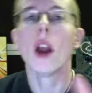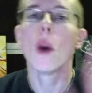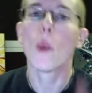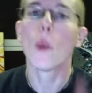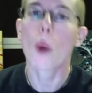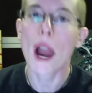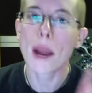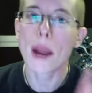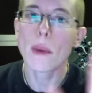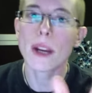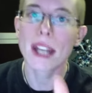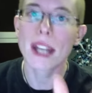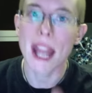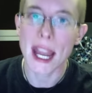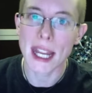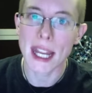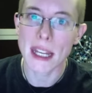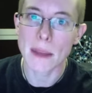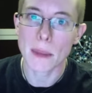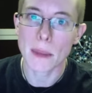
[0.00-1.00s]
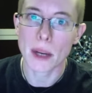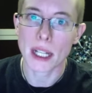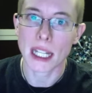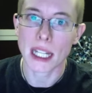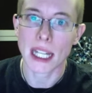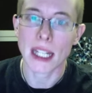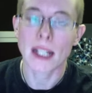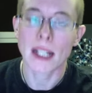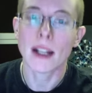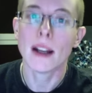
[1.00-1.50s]
Why would
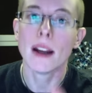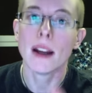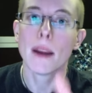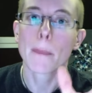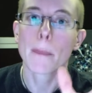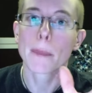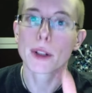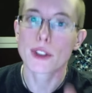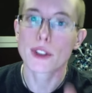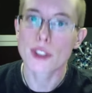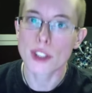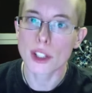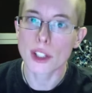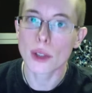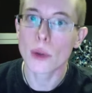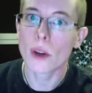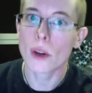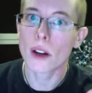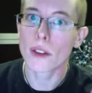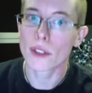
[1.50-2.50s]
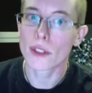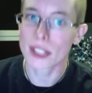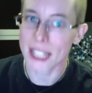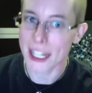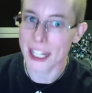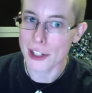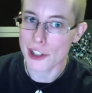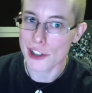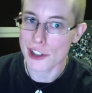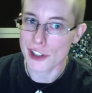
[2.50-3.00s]
anybody pursue a
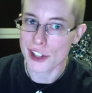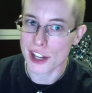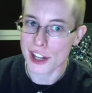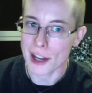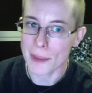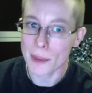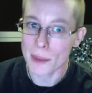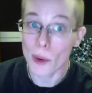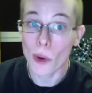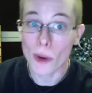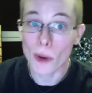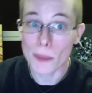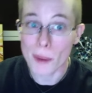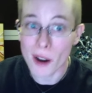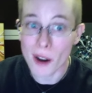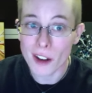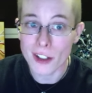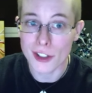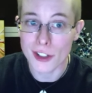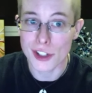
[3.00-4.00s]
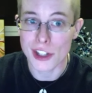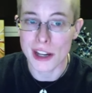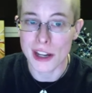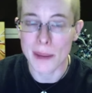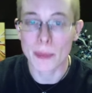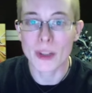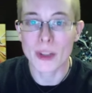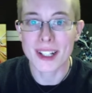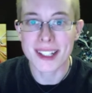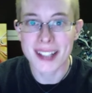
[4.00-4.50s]
relationship or
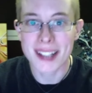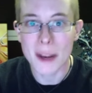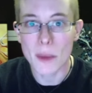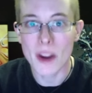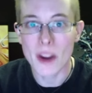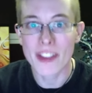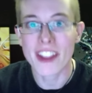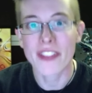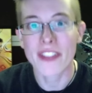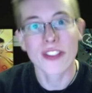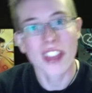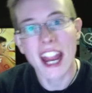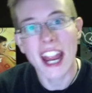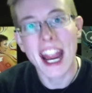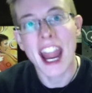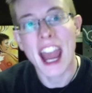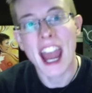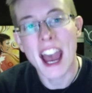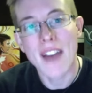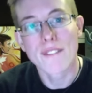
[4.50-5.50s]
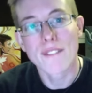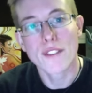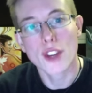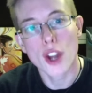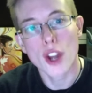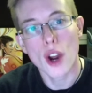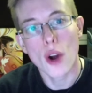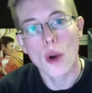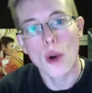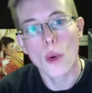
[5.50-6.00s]
partnership with someone that they have
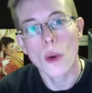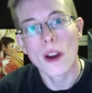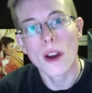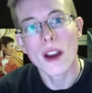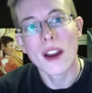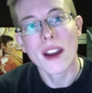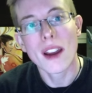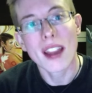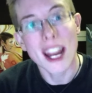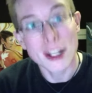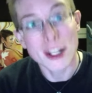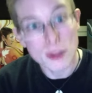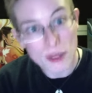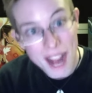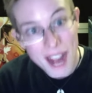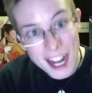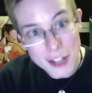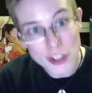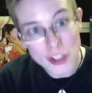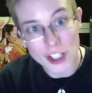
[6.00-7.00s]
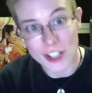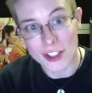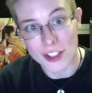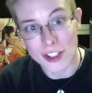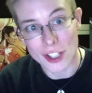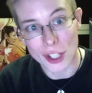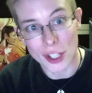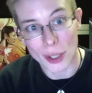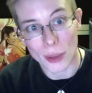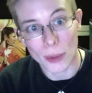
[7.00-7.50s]
no attraction
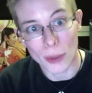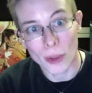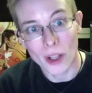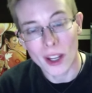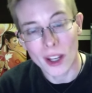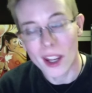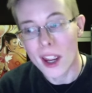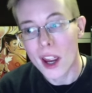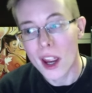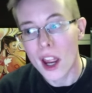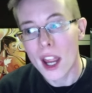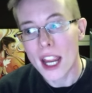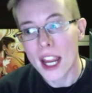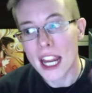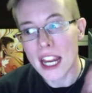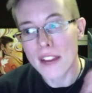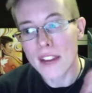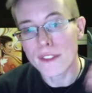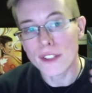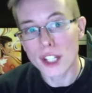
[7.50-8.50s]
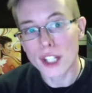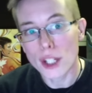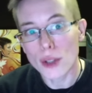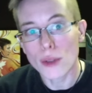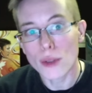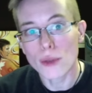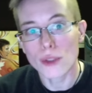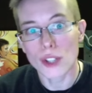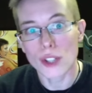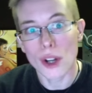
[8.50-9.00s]
to? If
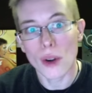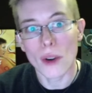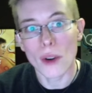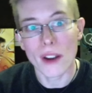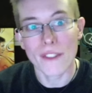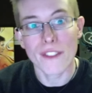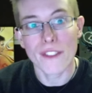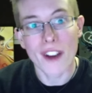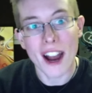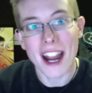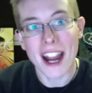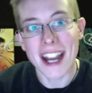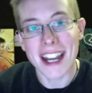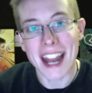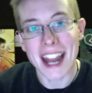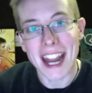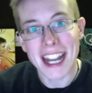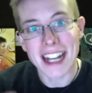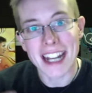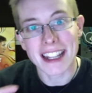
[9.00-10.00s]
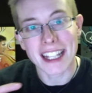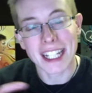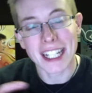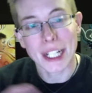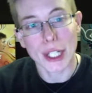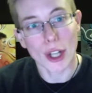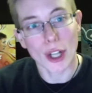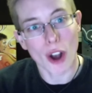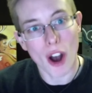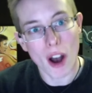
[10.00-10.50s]
you don't find anything
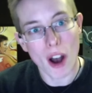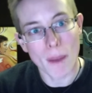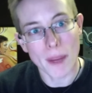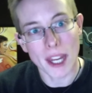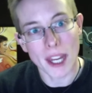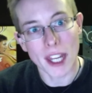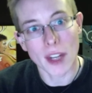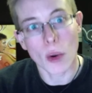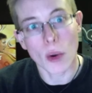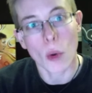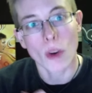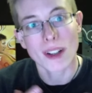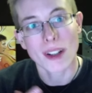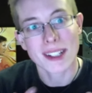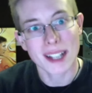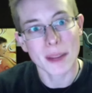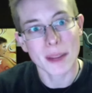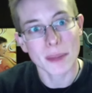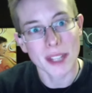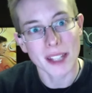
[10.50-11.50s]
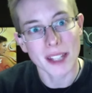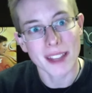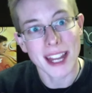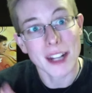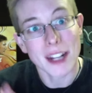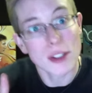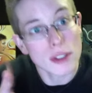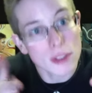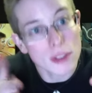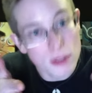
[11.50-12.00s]
in common or something
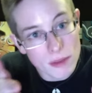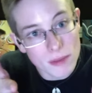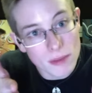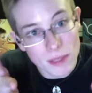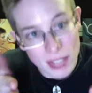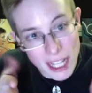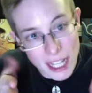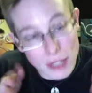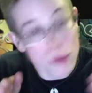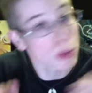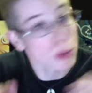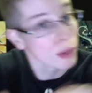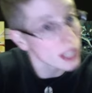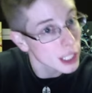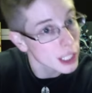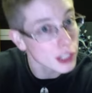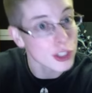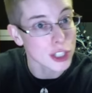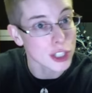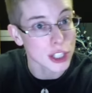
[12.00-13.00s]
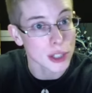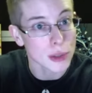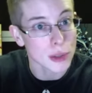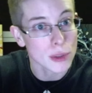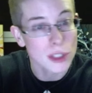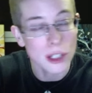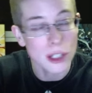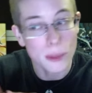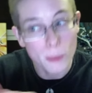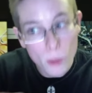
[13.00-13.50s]
that that triggers you
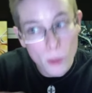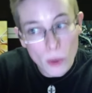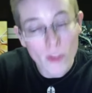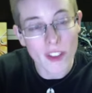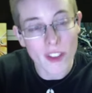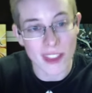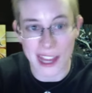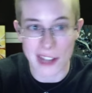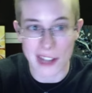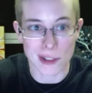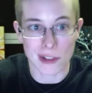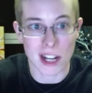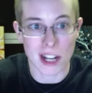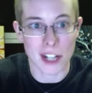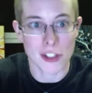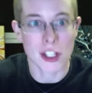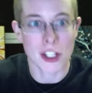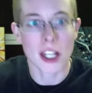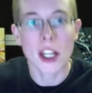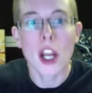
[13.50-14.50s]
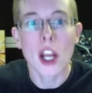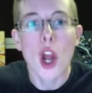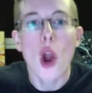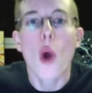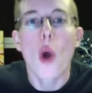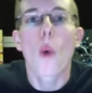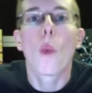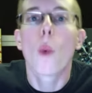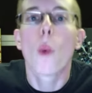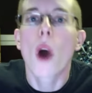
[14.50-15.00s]
to move in that direction,
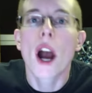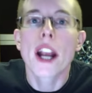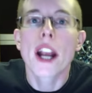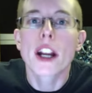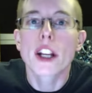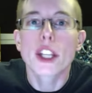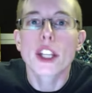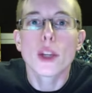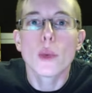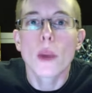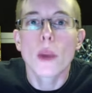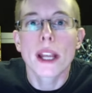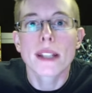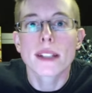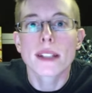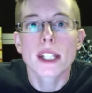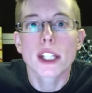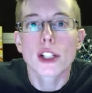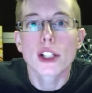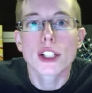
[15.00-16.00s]
why are you wasting your